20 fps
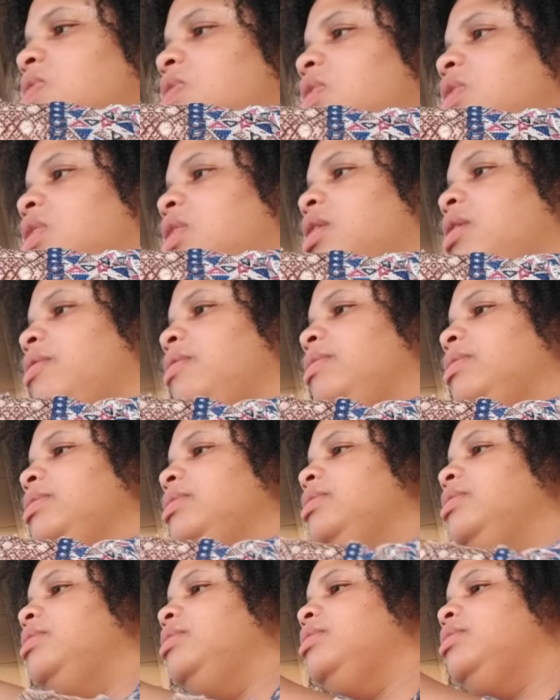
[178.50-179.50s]

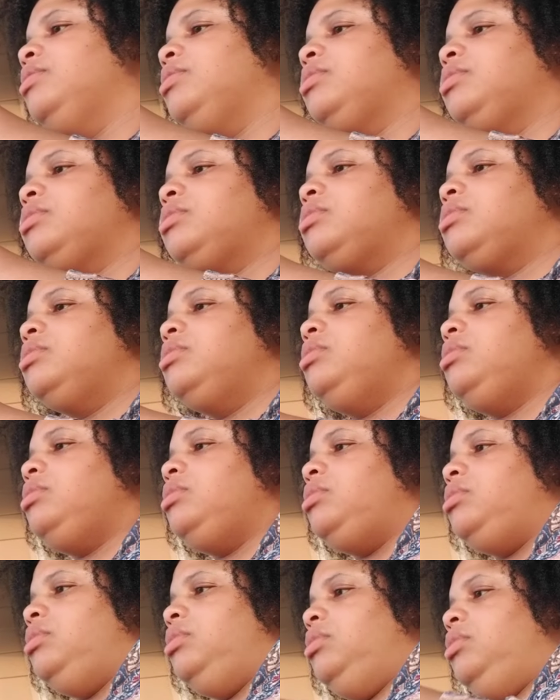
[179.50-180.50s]

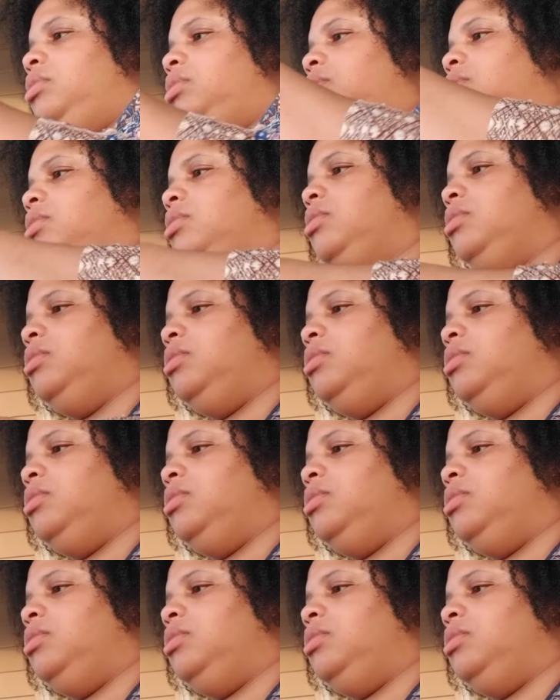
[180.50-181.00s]
No one is speaking in this clip.